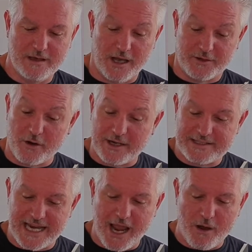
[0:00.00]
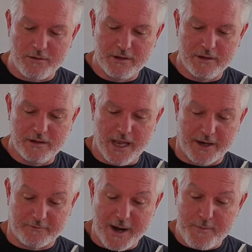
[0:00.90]
I got a towel
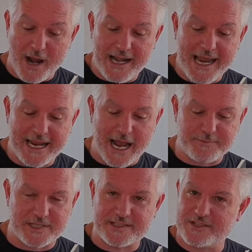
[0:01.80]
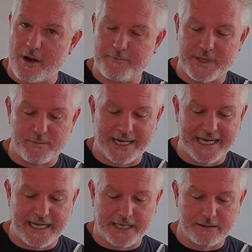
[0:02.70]
and wrapped my leg up to stop the
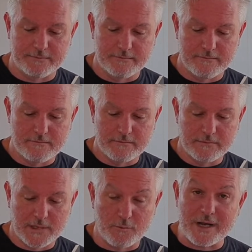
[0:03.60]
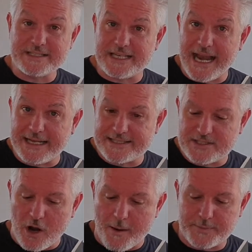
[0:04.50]
bleeding. Once it had
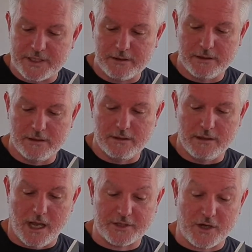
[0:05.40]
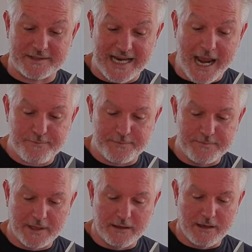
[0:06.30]
stopped, I got tape
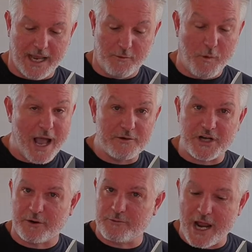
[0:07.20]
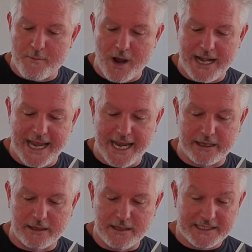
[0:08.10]
and wound it around my
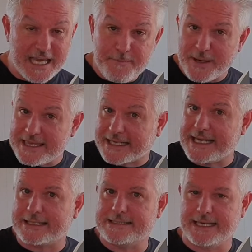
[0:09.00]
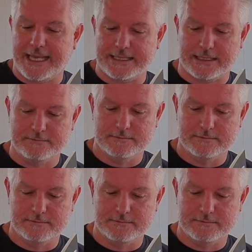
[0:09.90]
leg, keeping the cut together.